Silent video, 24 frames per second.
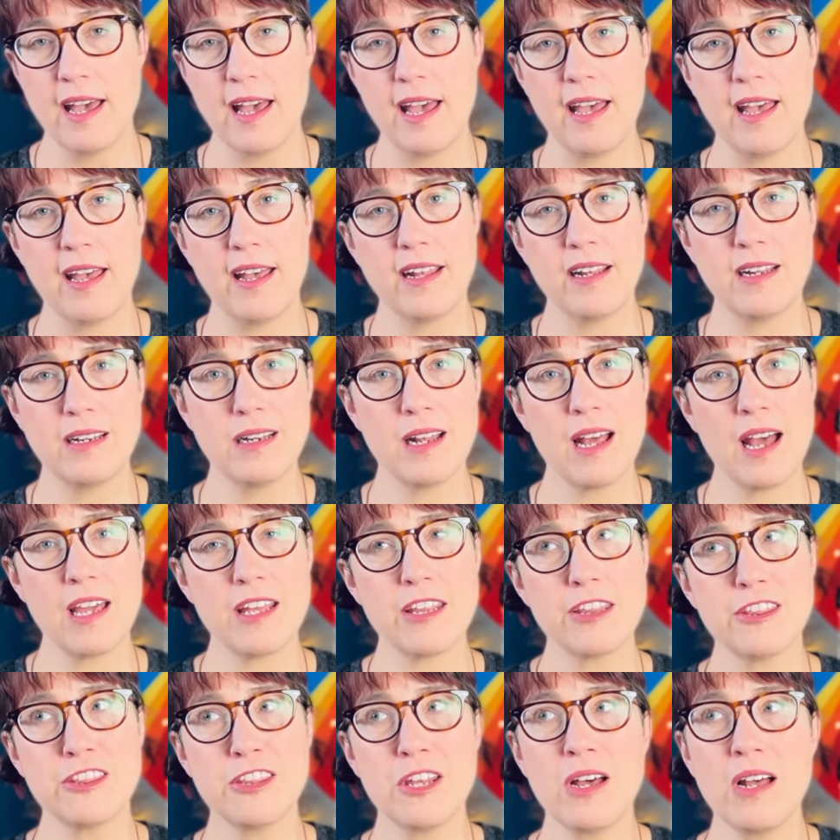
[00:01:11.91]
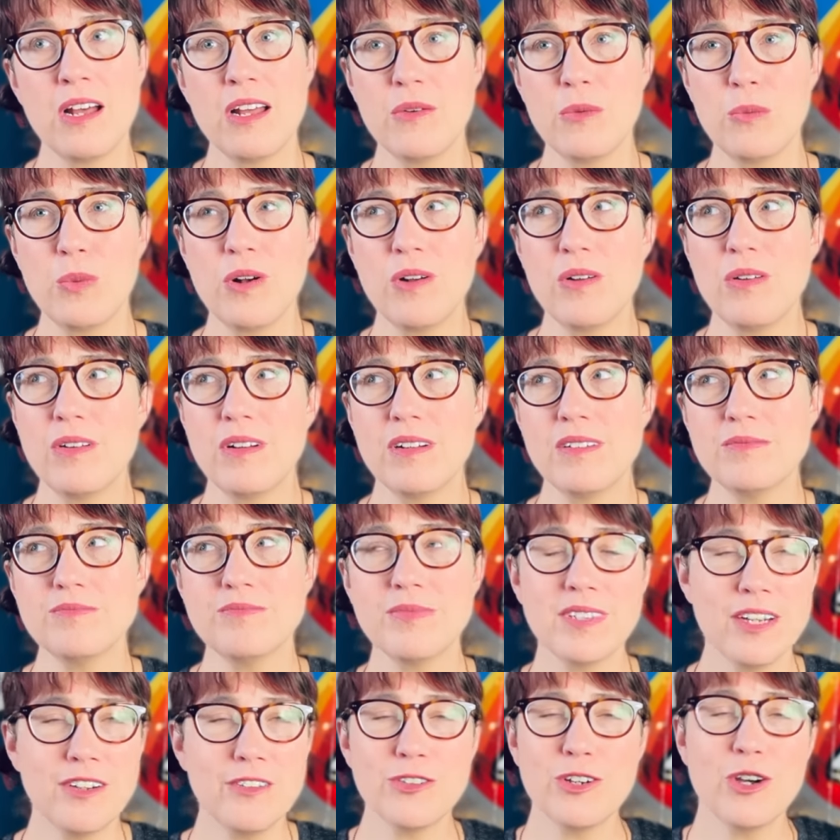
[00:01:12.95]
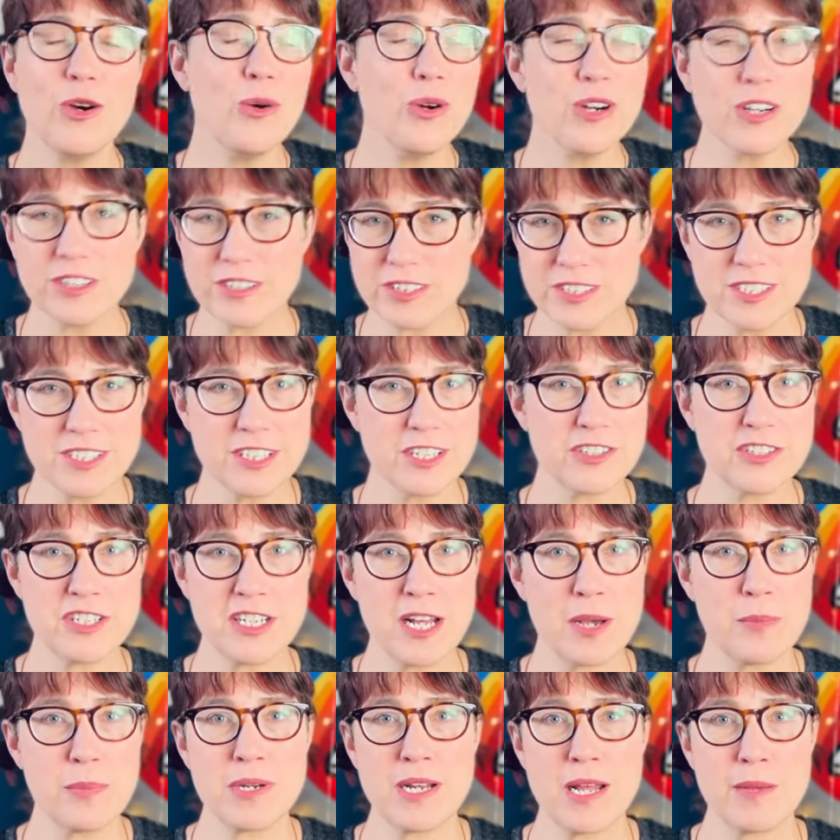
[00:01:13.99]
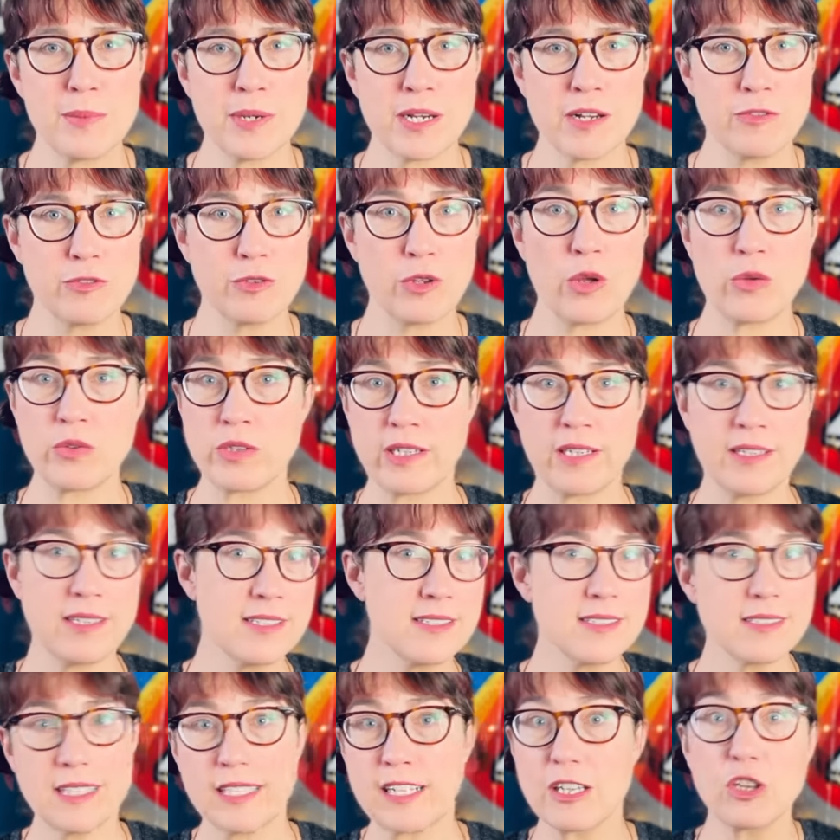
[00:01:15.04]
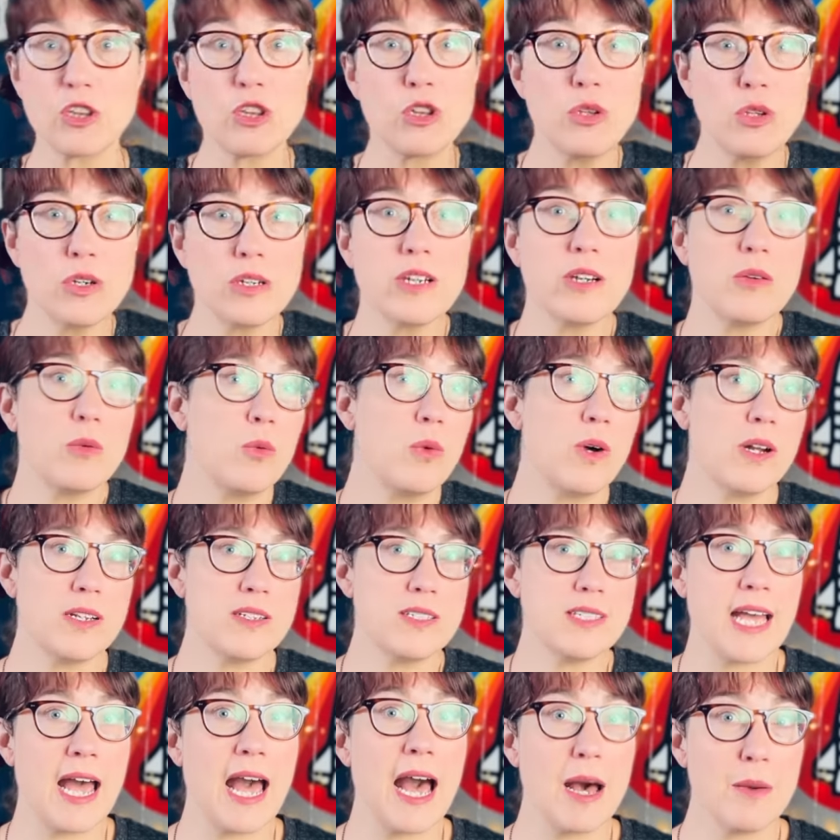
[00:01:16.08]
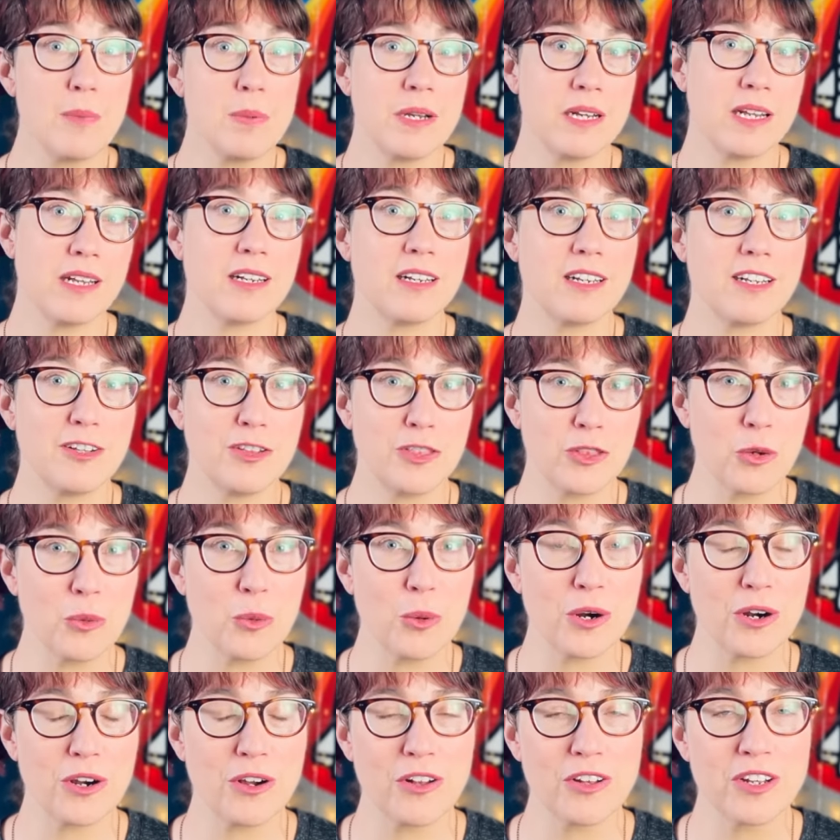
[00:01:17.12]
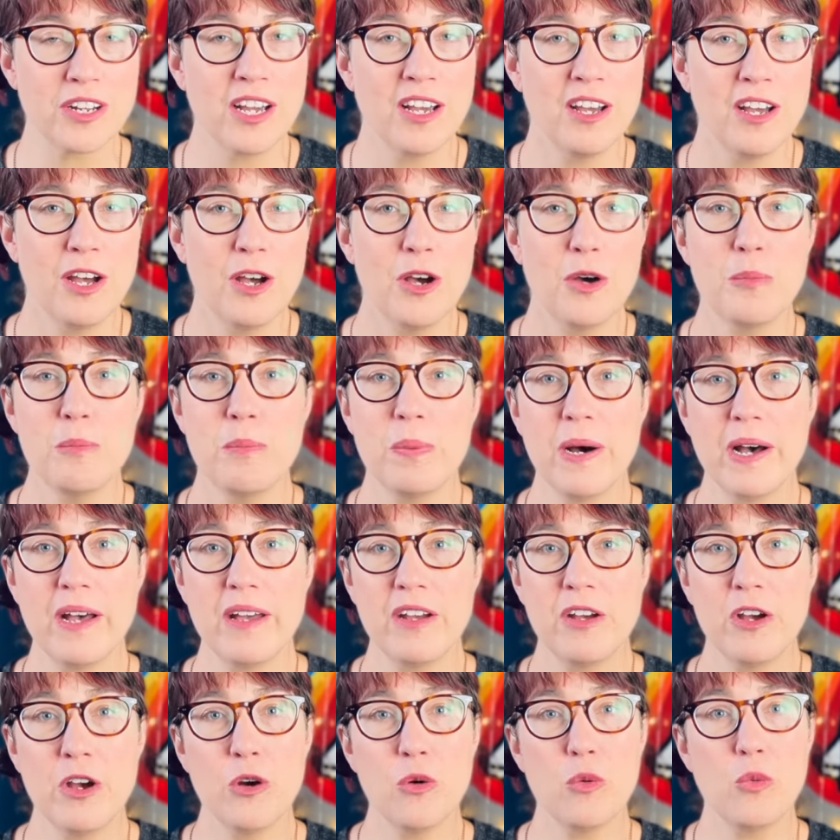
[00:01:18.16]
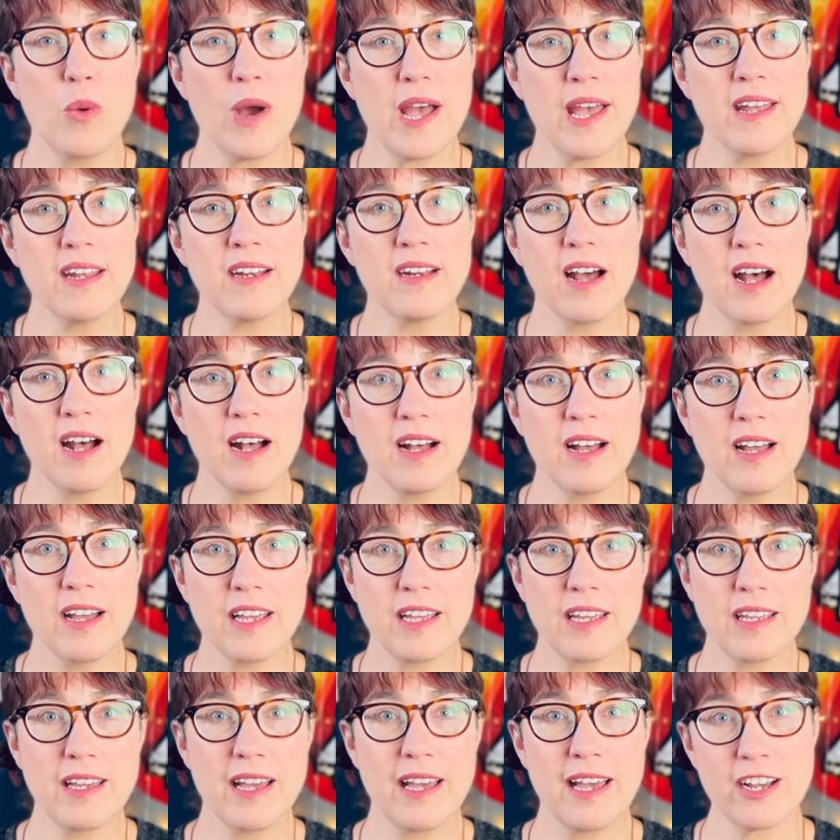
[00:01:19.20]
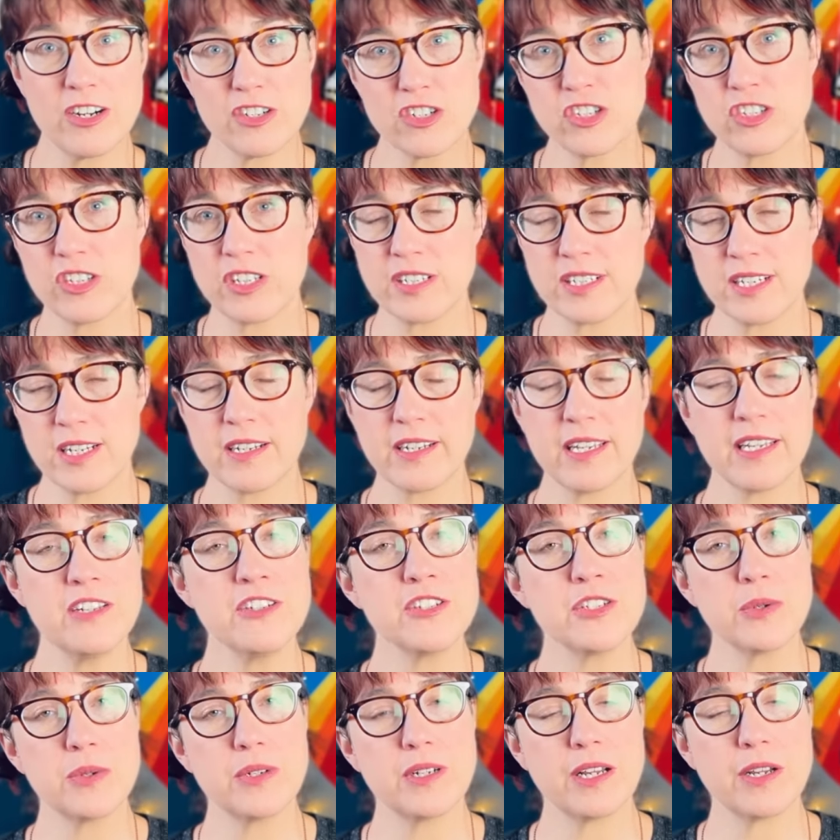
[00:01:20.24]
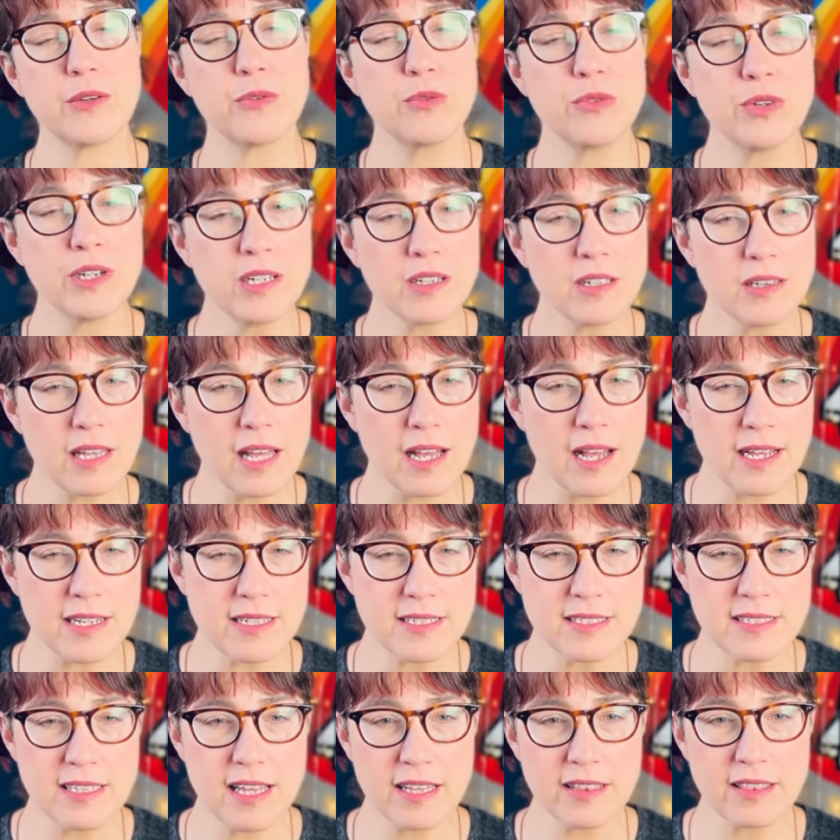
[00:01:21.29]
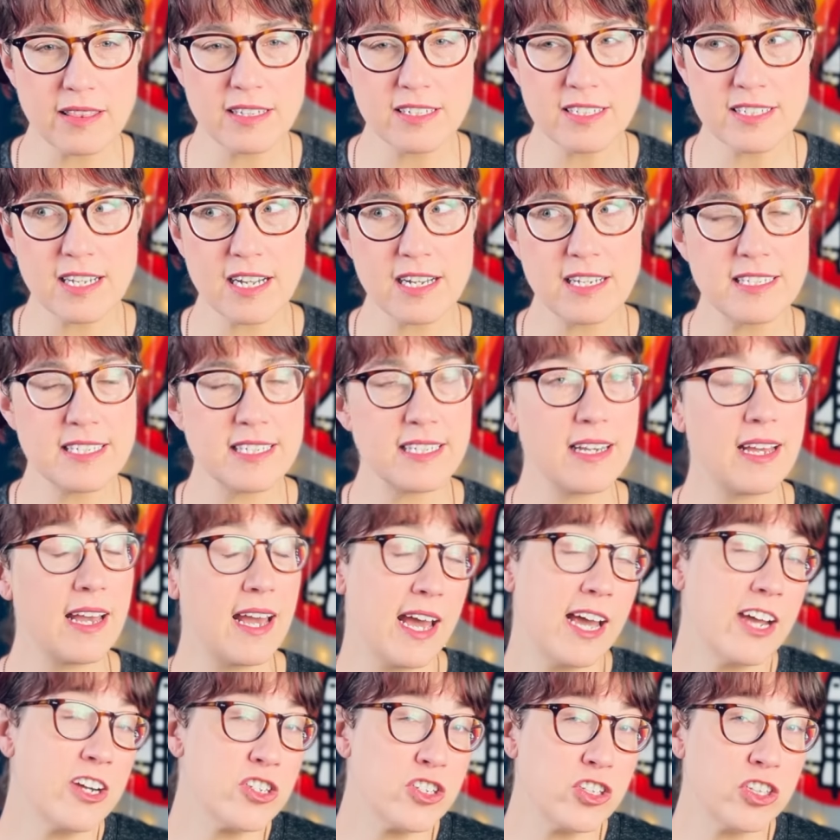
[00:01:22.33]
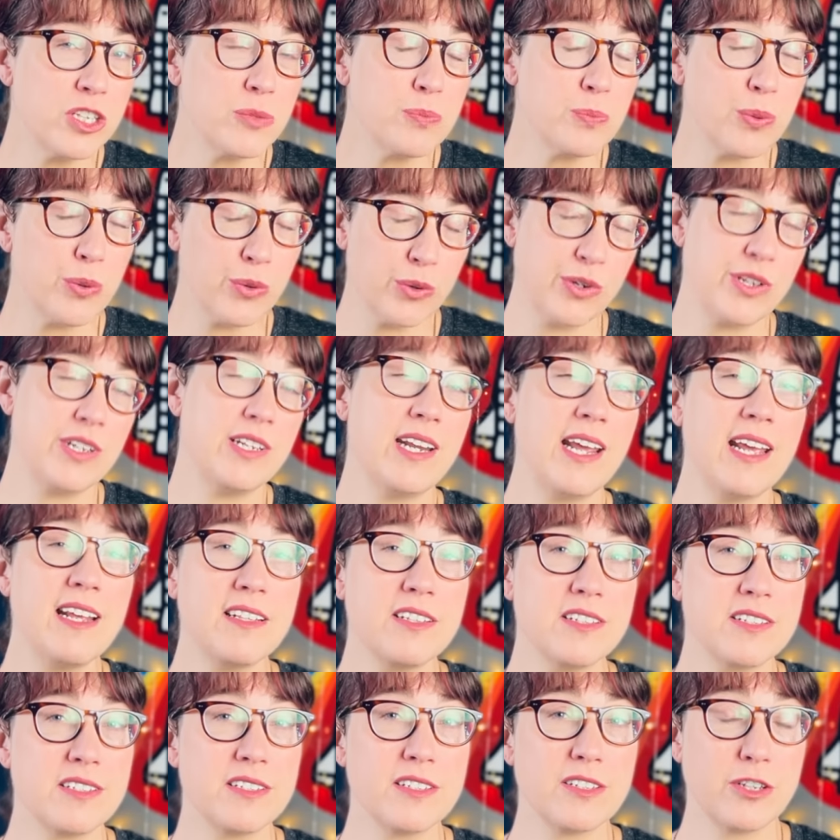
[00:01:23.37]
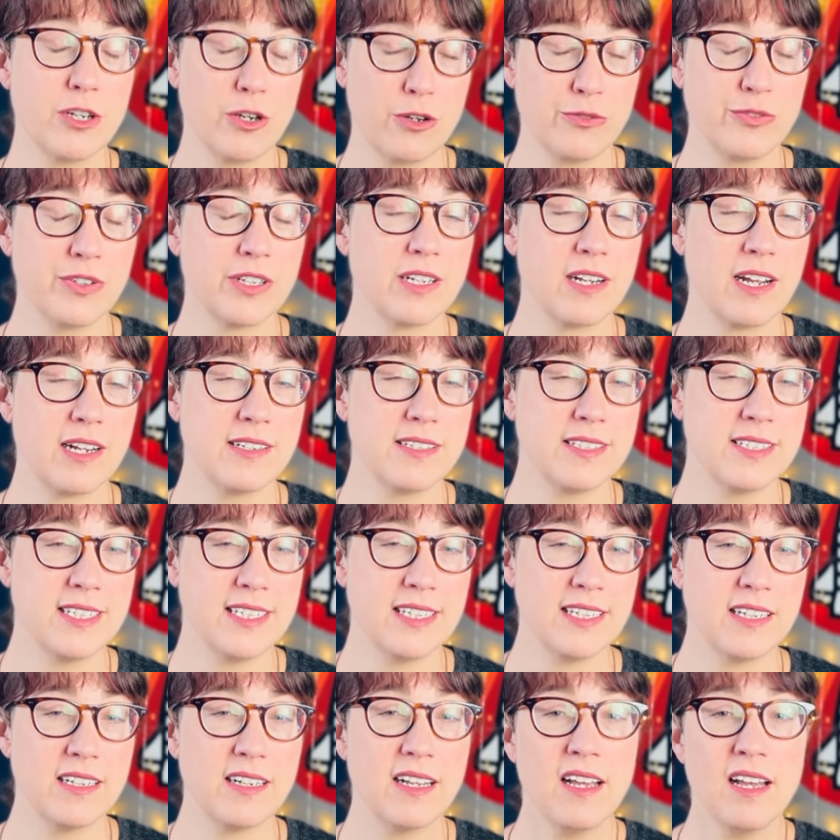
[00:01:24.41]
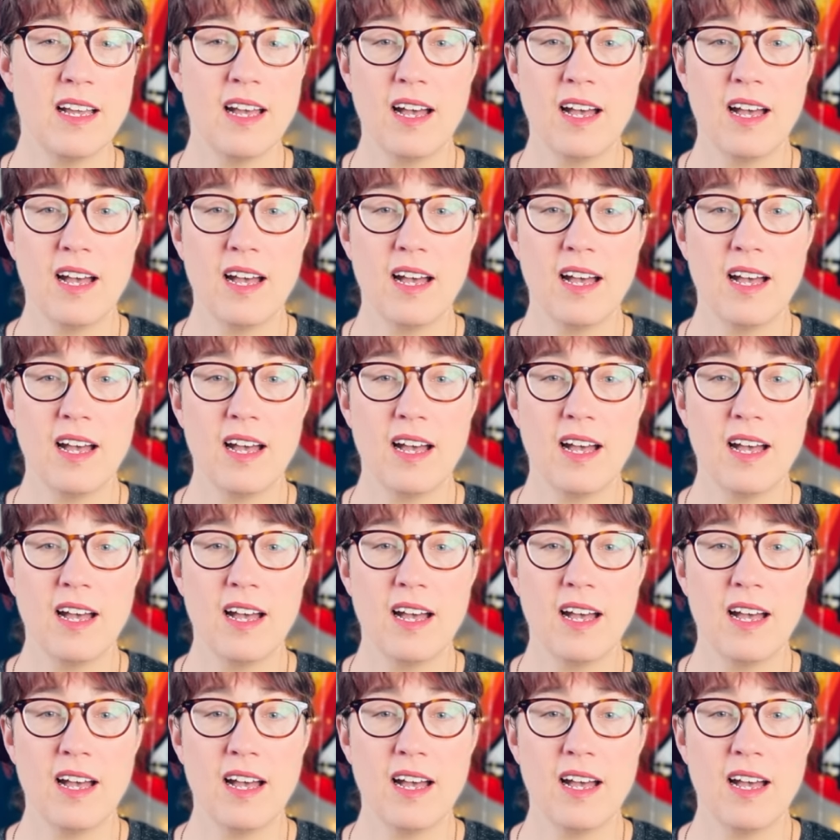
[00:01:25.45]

And I thought, well, of course, there's an epidemic of loneliness. Like, look at what is happening in the world. But when I actually dug into it, I realized that this idea actually predates COVID nineteen.